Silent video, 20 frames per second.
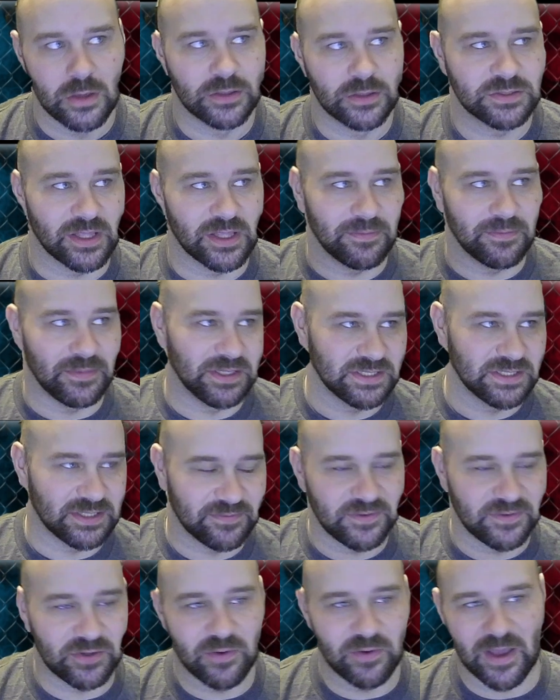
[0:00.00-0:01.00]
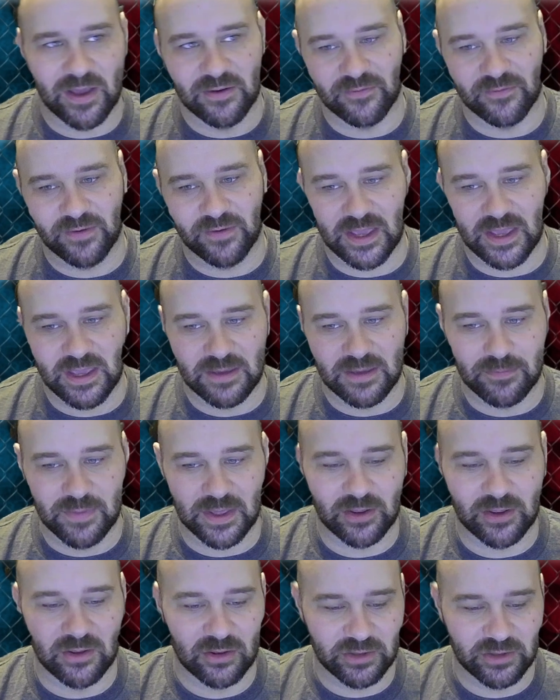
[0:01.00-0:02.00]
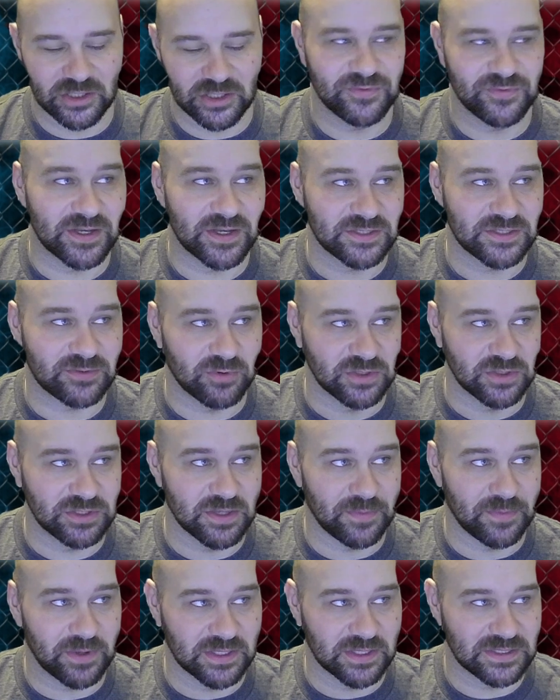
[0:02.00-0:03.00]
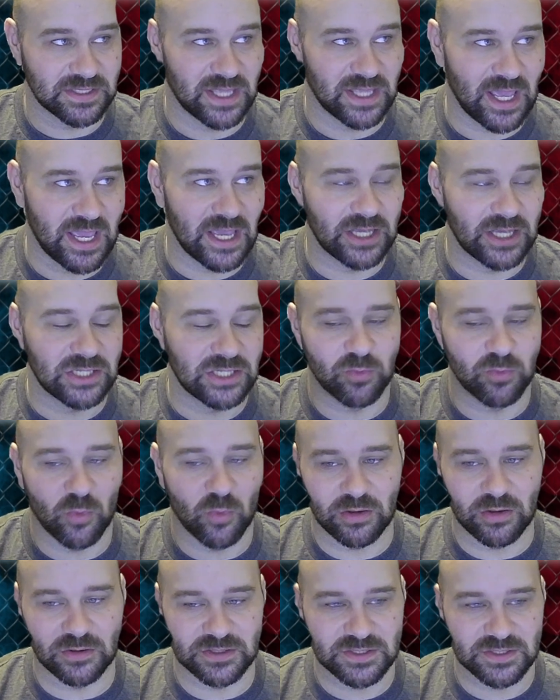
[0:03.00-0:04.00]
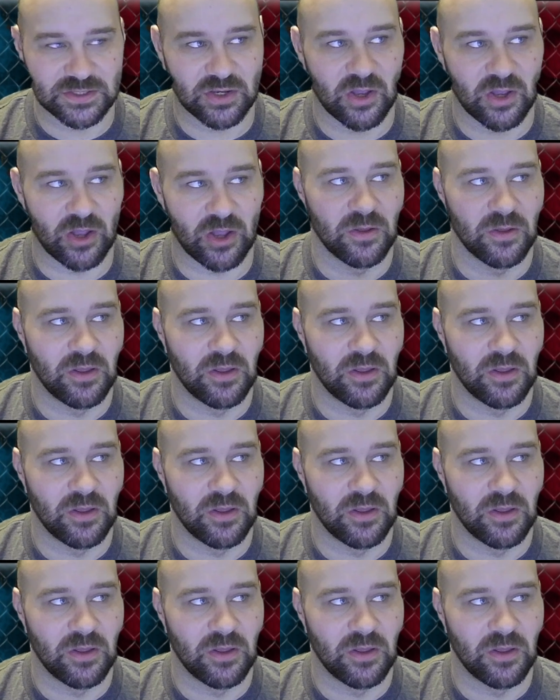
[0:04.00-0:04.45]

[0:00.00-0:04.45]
So that means if you have a big clinch fest where it's up against the cage and wall install,